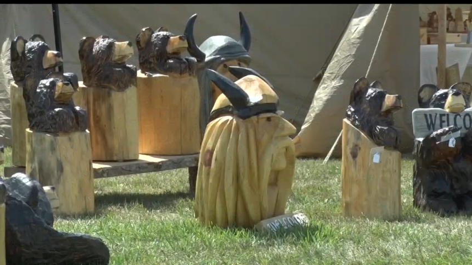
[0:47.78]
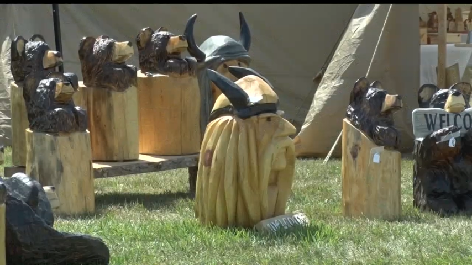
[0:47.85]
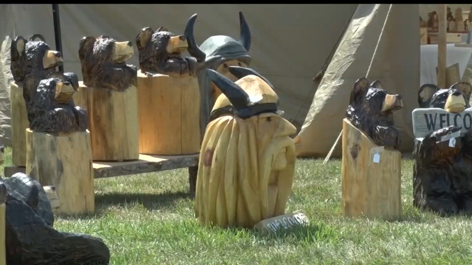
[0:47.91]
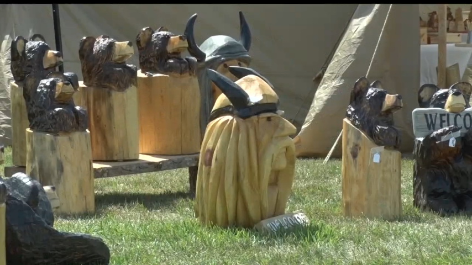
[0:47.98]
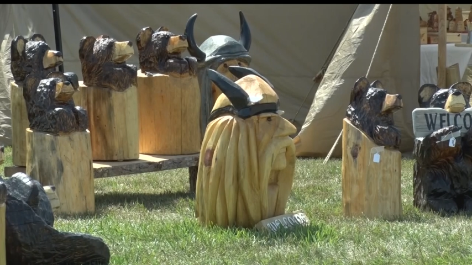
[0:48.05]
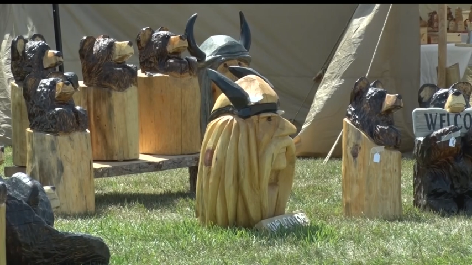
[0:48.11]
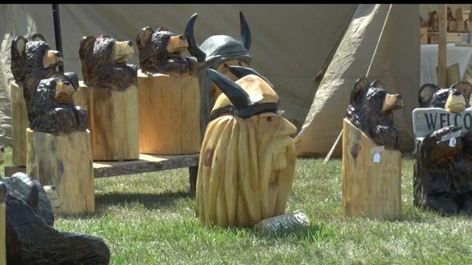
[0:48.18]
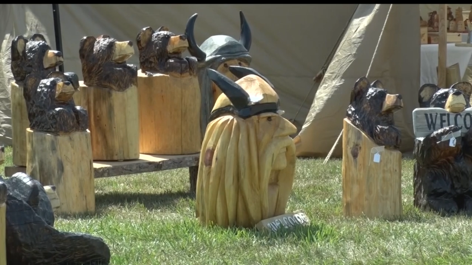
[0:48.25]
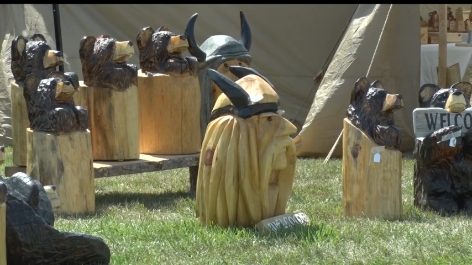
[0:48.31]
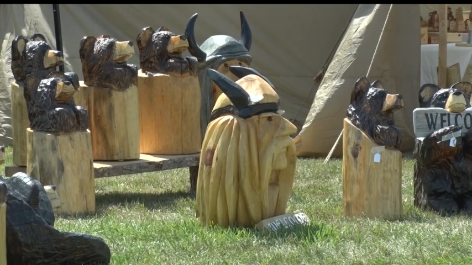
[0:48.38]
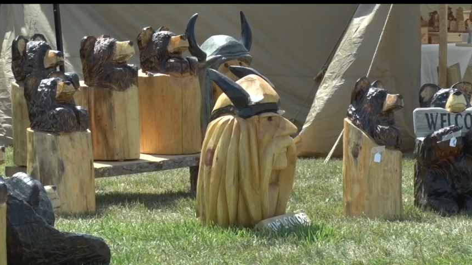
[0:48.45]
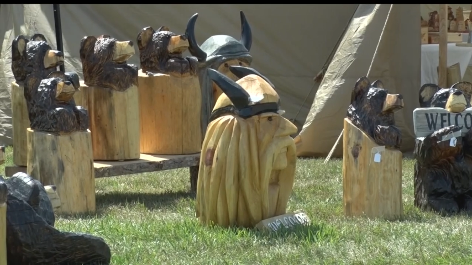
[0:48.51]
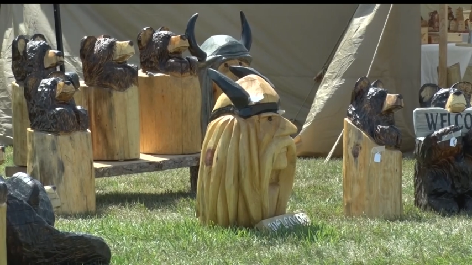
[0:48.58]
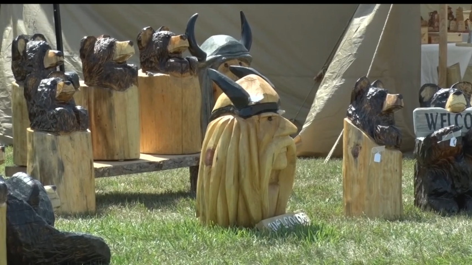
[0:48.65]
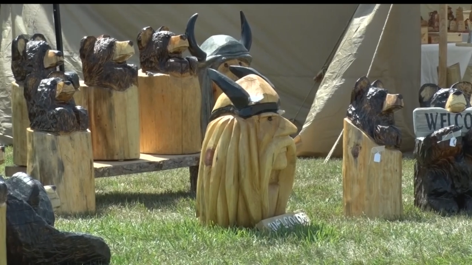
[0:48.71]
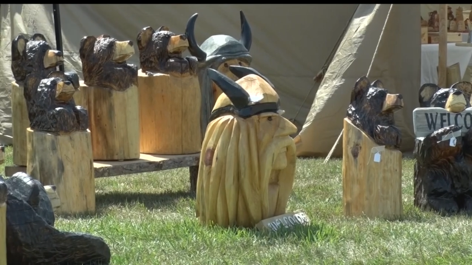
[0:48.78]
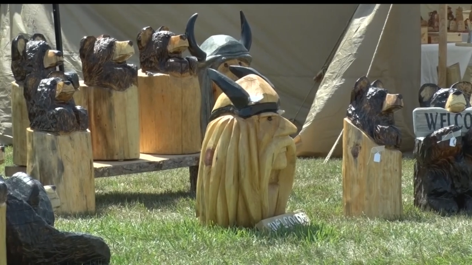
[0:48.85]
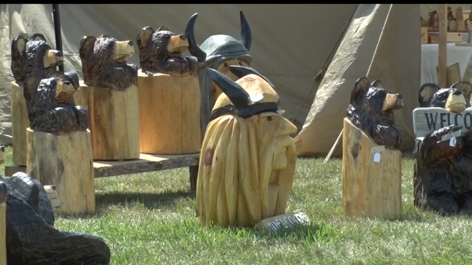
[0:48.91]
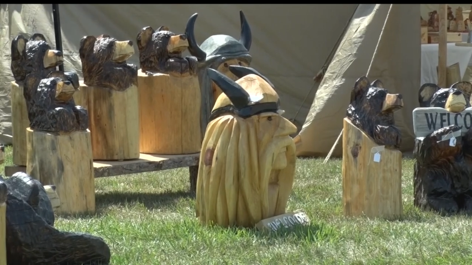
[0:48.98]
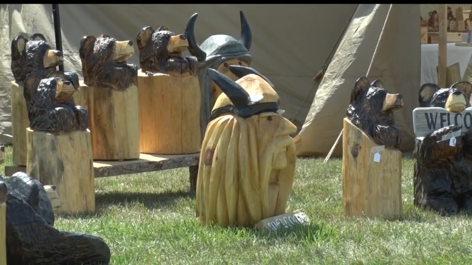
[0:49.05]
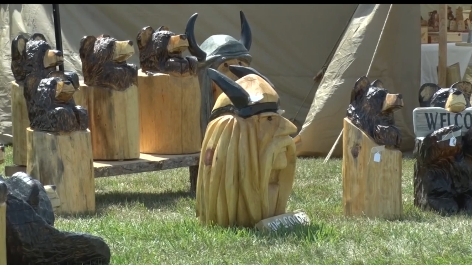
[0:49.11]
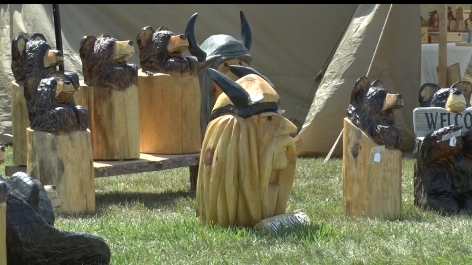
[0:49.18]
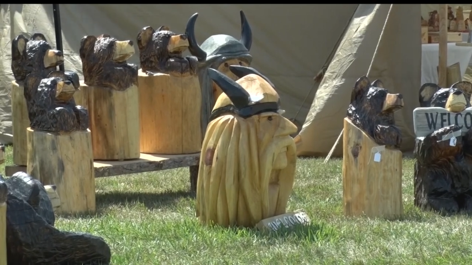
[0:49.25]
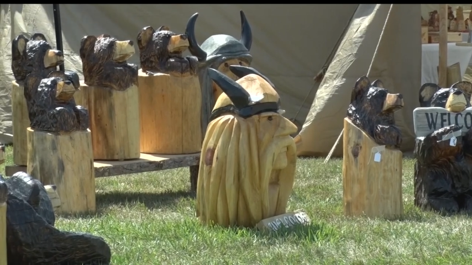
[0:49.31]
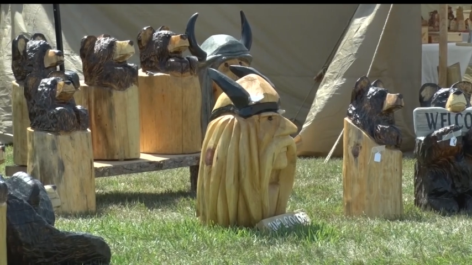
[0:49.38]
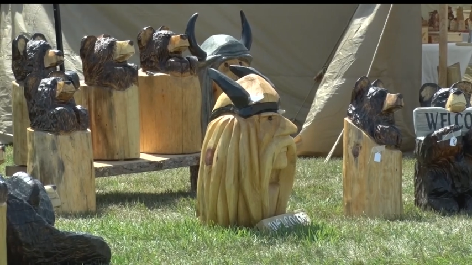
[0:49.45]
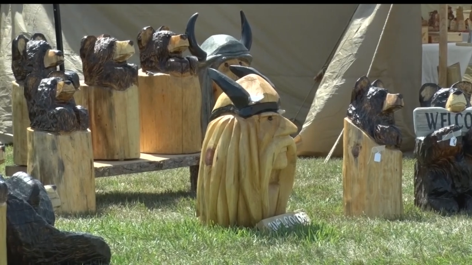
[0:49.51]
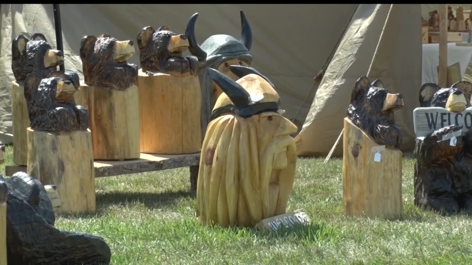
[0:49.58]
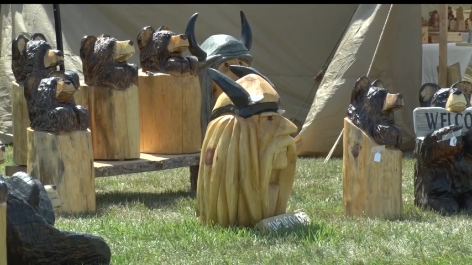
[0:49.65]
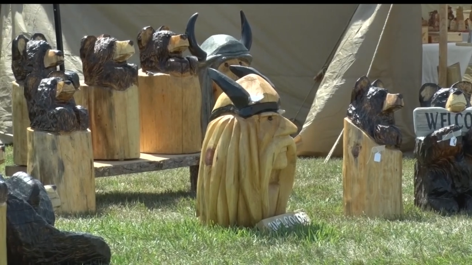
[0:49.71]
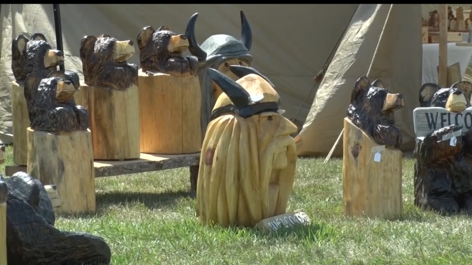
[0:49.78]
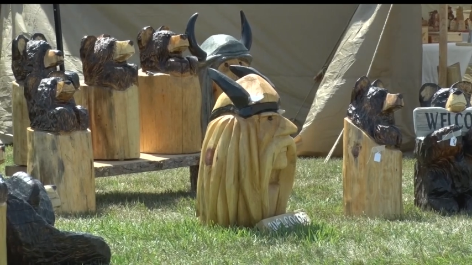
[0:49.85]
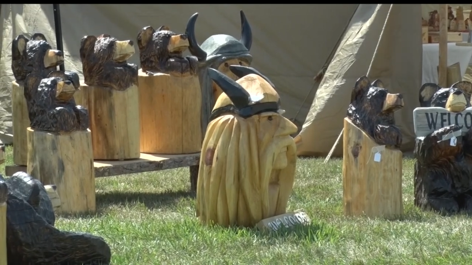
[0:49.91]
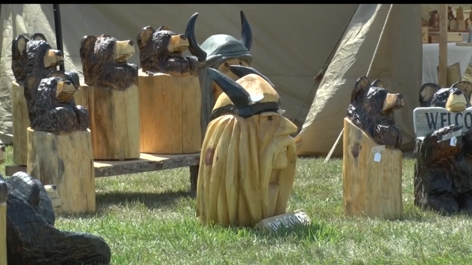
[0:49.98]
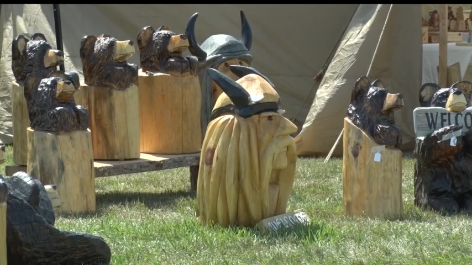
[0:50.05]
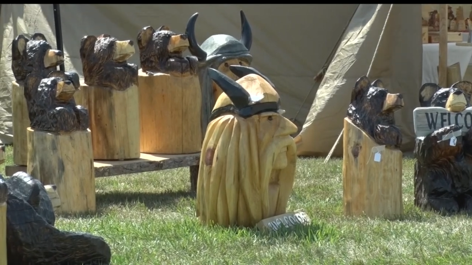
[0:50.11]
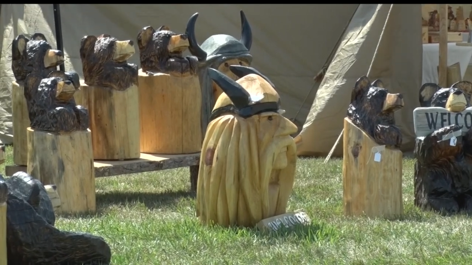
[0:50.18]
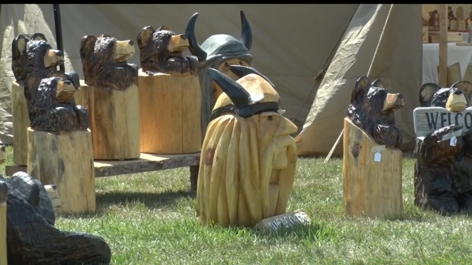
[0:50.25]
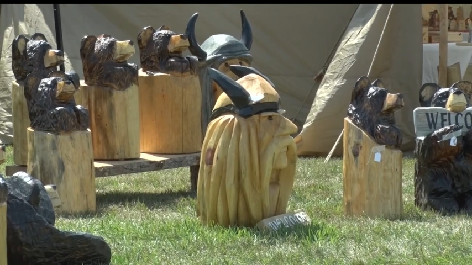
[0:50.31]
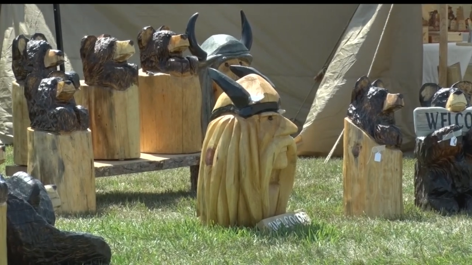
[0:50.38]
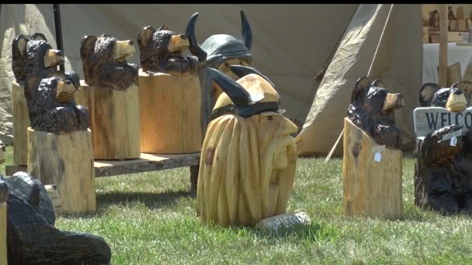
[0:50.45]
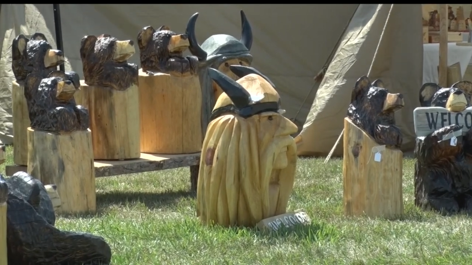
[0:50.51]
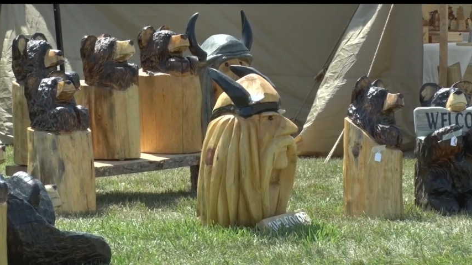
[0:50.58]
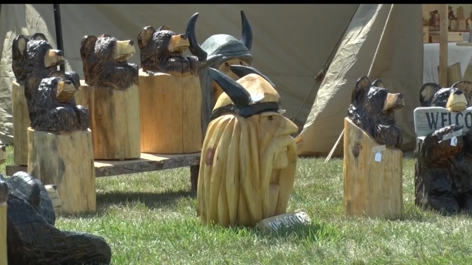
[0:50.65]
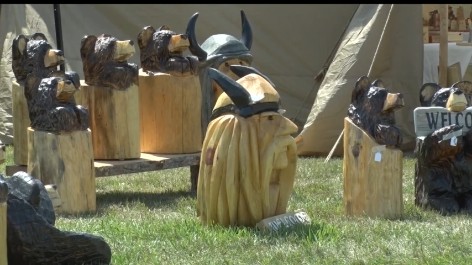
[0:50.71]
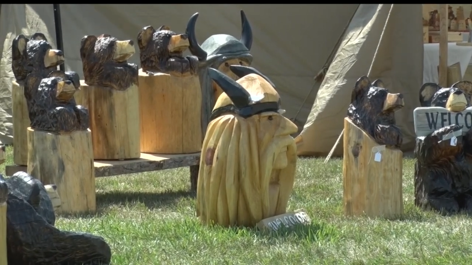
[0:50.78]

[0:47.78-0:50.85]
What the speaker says: Nobody's mouth can be seen.